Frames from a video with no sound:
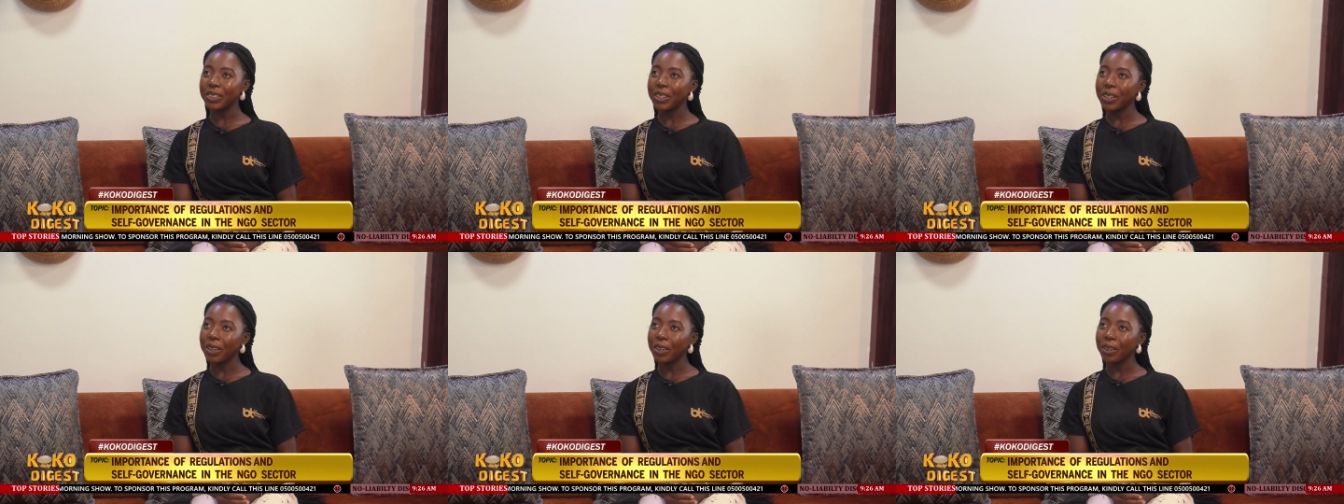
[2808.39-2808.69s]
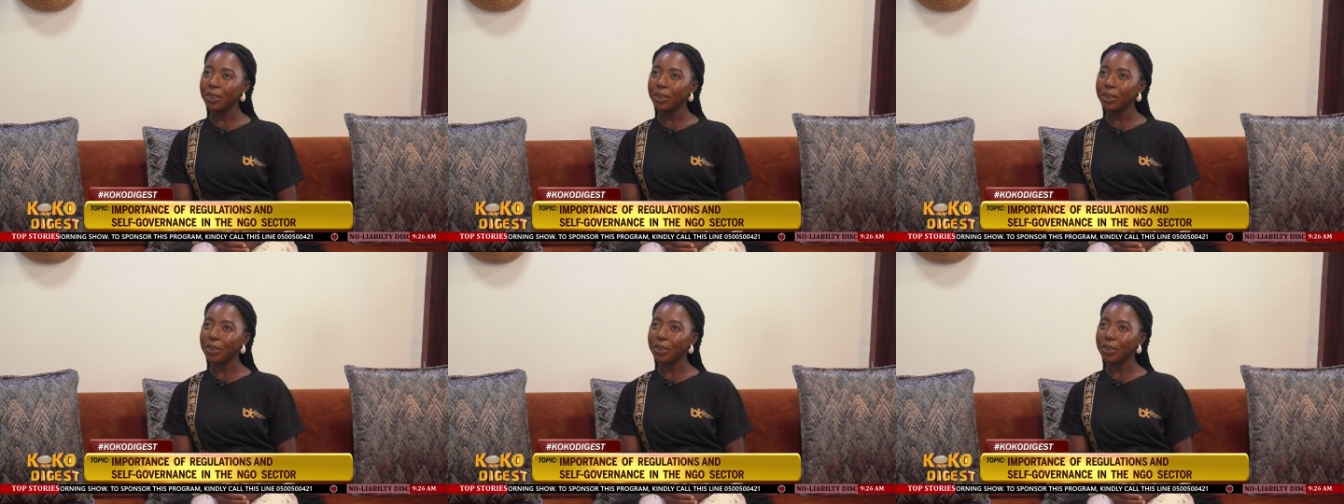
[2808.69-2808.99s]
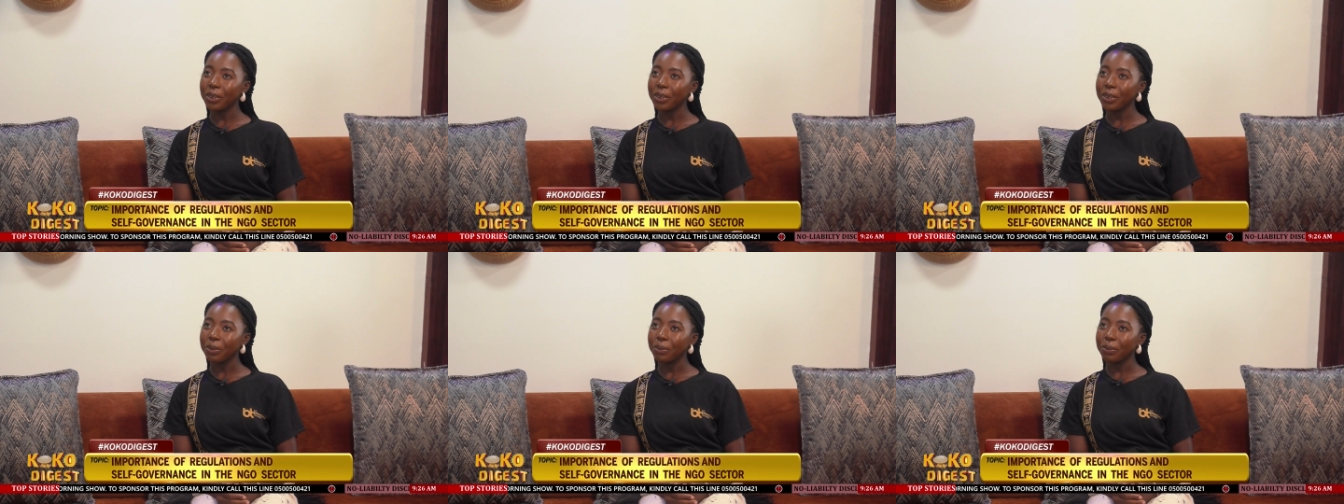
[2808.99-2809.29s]
Cause
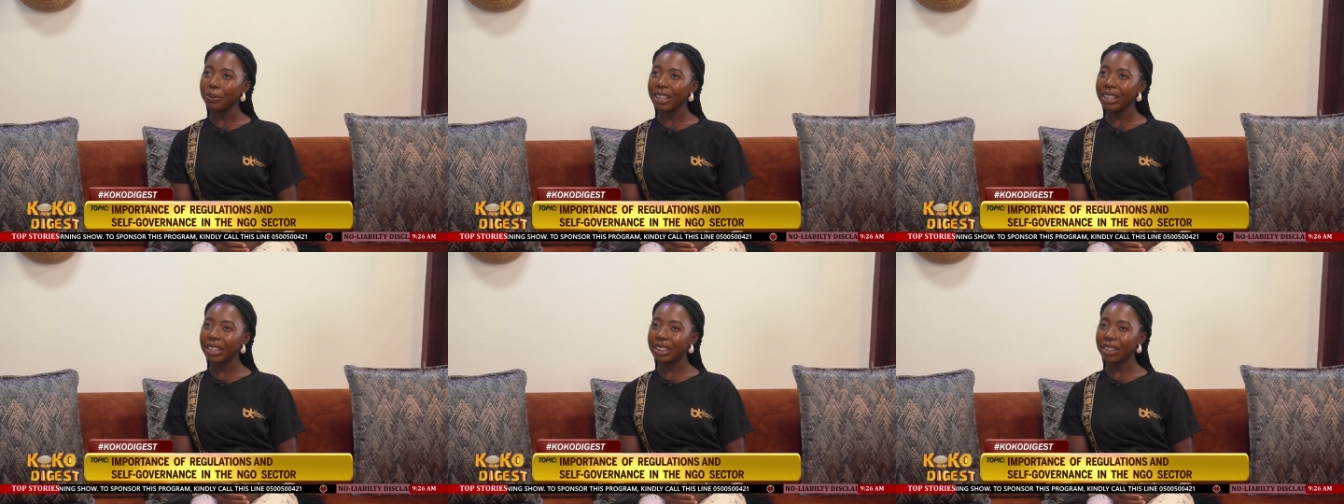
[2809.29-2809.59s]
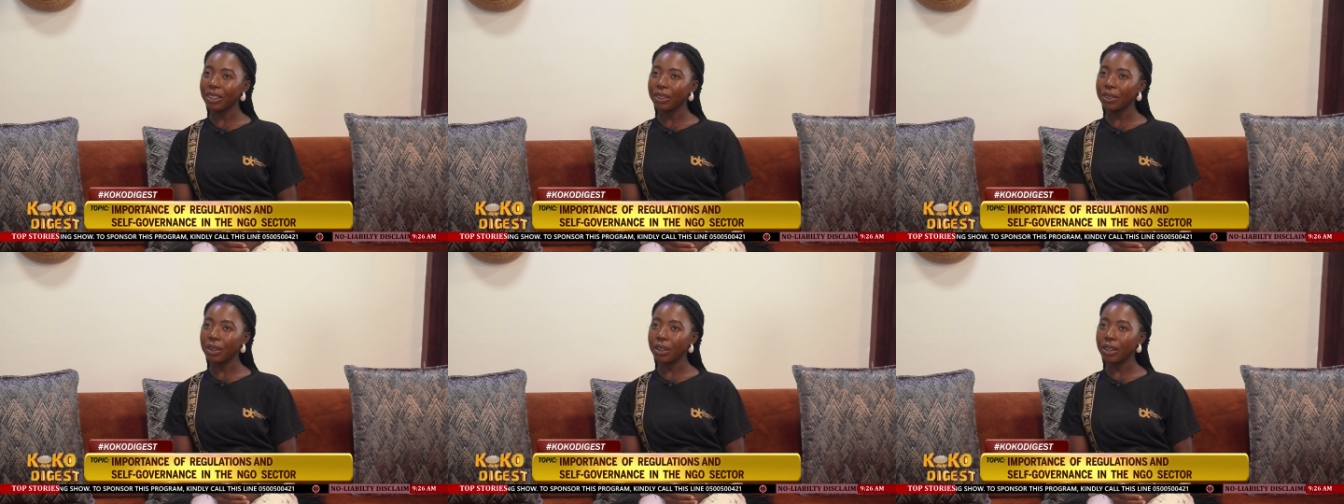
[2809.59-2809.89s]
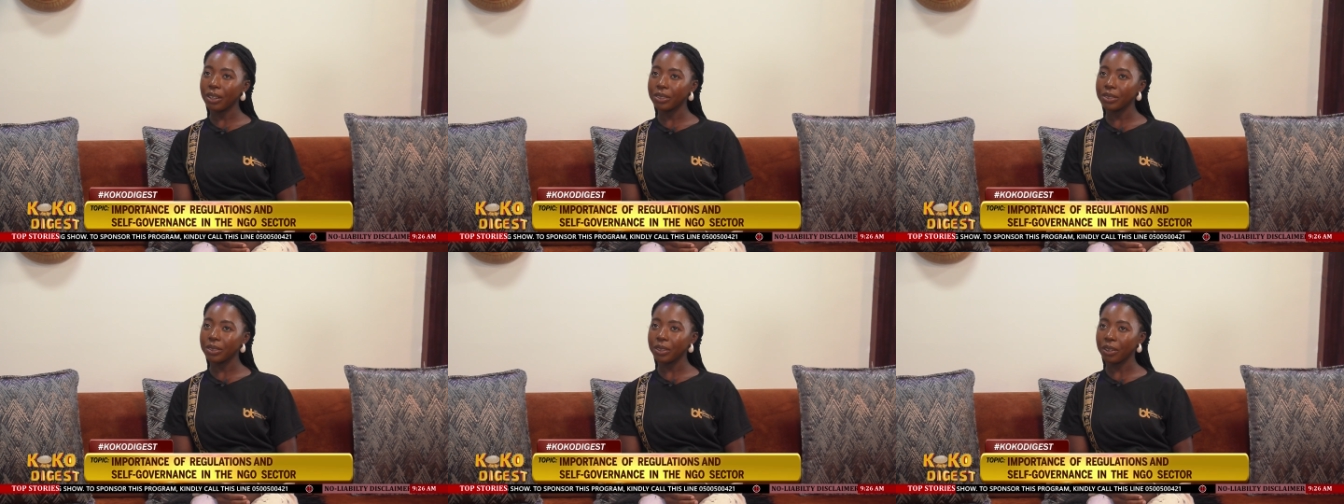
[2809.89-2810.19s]
so in
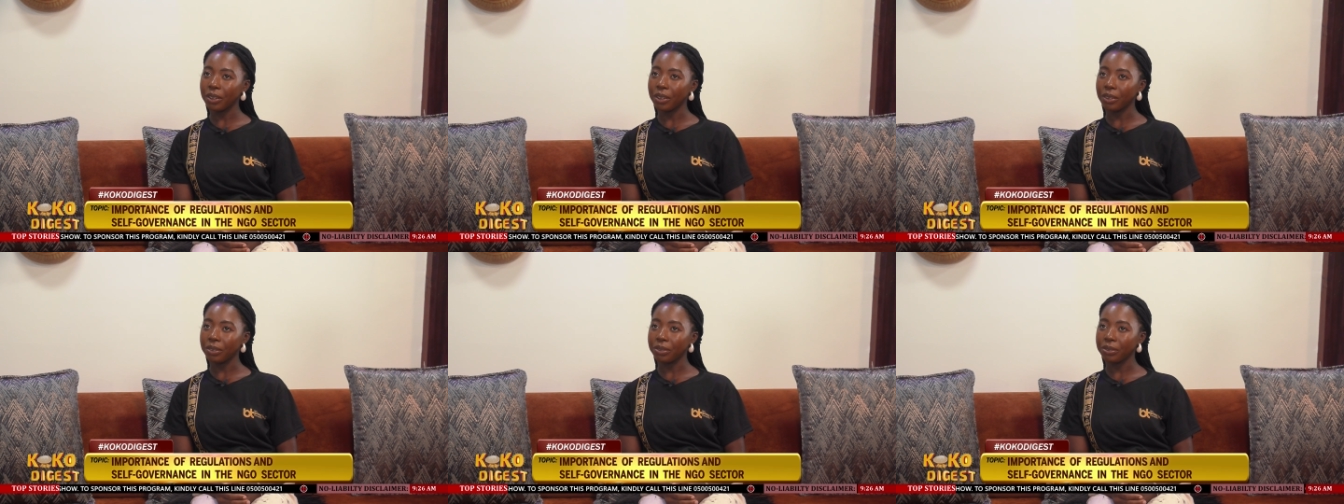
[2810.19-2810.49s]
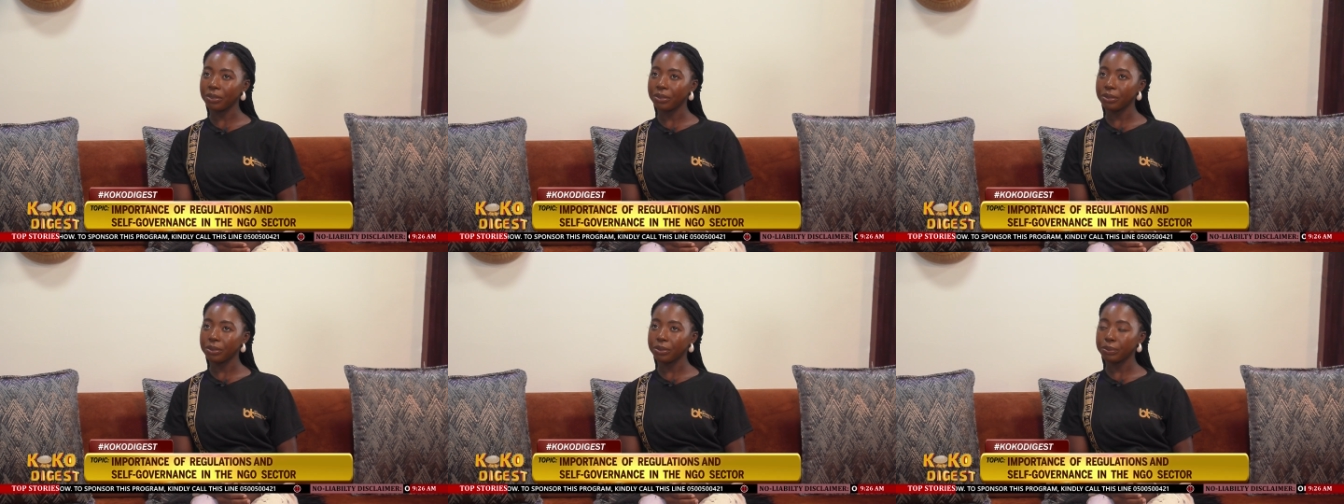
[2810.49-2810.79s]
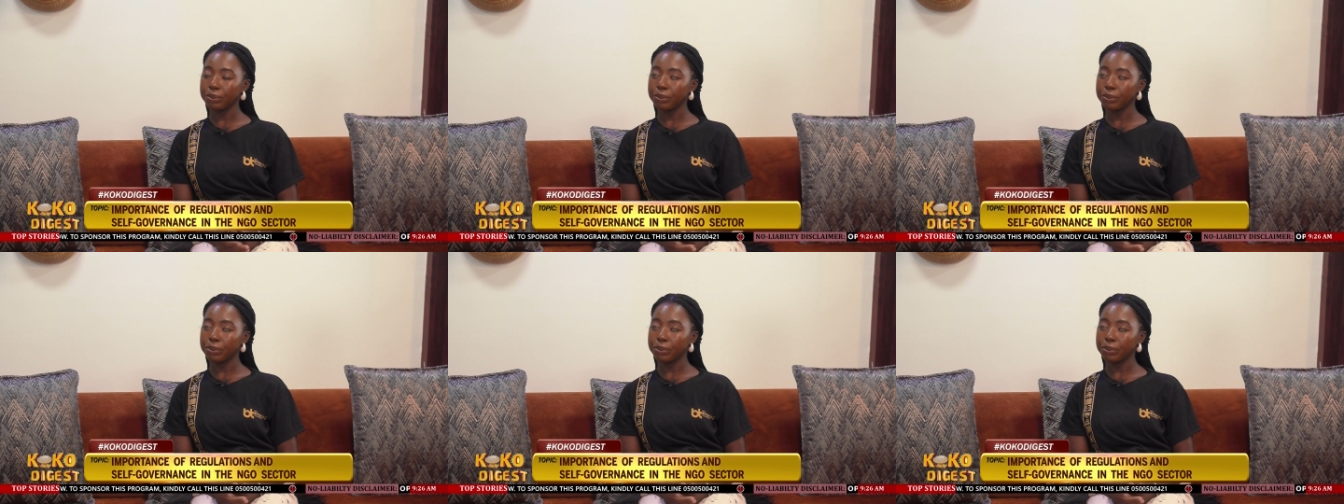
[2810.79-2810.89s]
the course of,